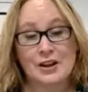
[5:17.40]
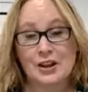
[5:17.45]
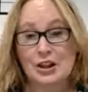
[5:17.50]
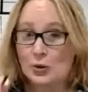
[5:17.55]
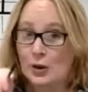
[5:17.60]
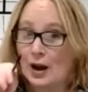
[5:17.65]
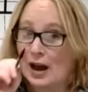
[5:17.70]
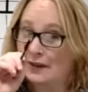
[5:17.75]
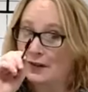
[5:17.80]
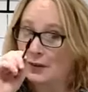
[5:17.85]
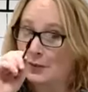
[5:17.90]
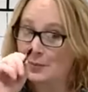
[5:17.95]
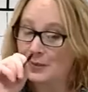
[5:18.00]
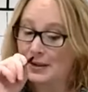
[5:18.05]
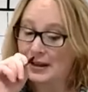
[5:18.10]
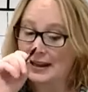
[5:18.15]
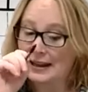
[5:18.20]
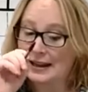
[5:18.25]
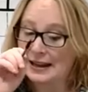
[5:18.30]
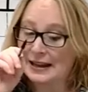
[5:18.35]
you have a
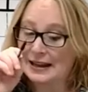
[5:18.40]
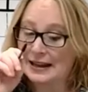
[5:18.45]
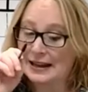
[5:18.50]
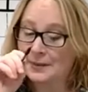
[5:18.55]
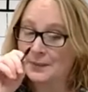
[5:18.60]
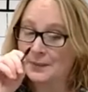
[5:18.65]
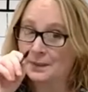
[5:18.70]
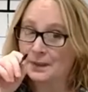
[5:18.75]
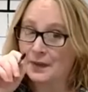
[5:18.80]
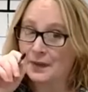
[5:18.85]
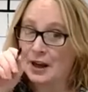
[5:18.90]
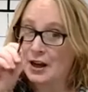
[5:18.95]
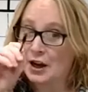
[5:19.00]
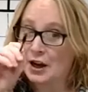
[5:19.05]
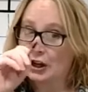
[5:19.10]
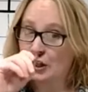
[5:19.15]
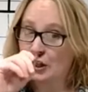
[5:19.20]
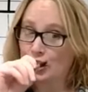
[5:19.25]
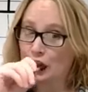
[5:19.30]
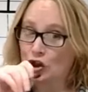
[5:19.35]
P.
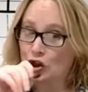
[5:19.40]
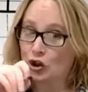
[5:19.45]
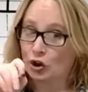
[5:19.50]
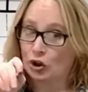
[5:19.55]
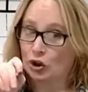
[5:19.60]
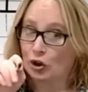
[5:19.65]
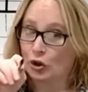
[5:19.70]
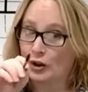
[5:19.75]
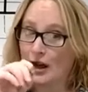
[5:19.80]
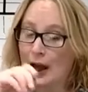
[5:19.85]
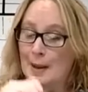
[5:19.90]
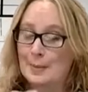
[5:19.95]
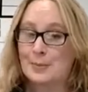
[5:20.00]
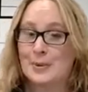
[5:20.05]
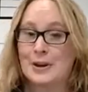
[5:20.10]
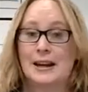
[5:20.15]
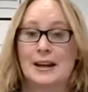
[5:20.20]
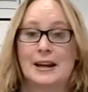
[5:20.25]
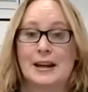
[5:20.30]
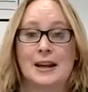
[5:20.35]
Circle that
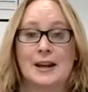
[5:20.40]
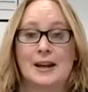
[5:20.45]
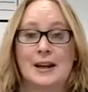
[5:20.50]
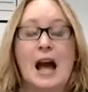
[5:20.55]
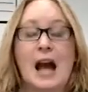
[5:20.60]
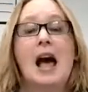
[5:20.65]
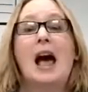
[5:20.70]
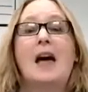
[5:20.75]
P.